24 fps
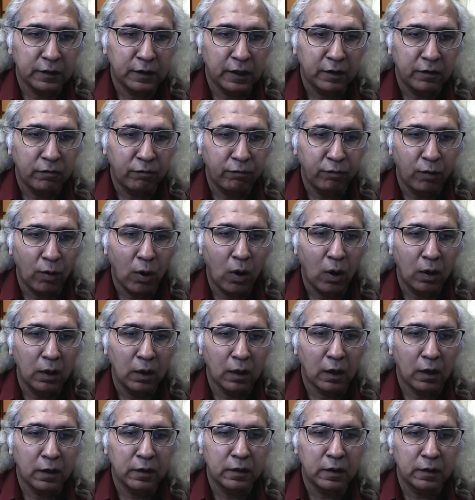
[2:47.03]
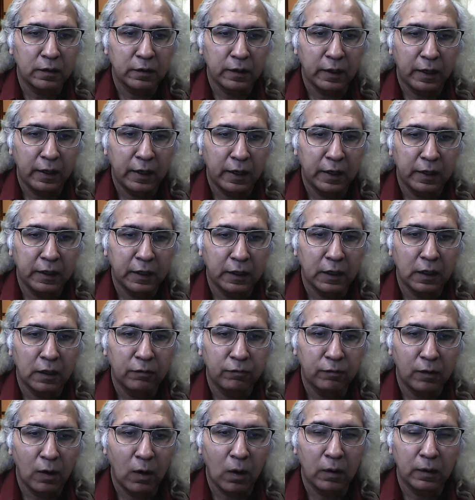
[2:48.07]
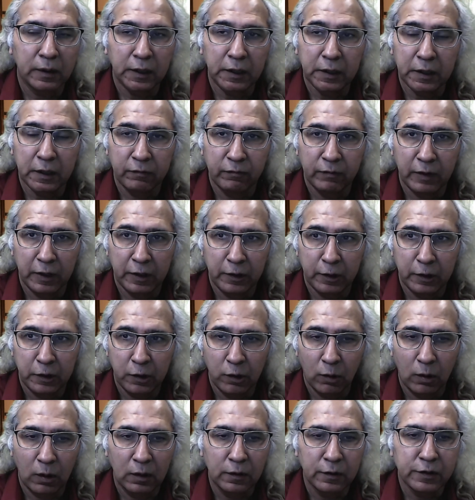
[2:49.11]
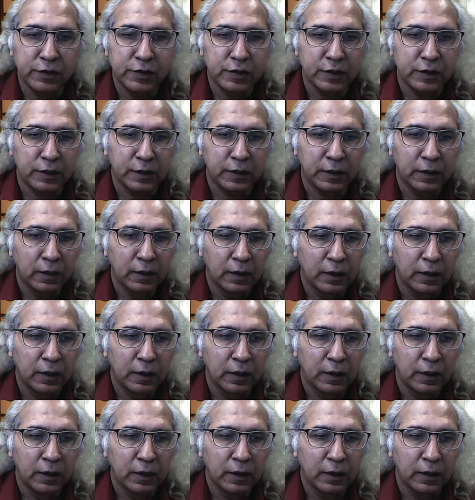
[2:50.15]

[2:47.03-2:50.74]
that fall under the heading of cognitive narratology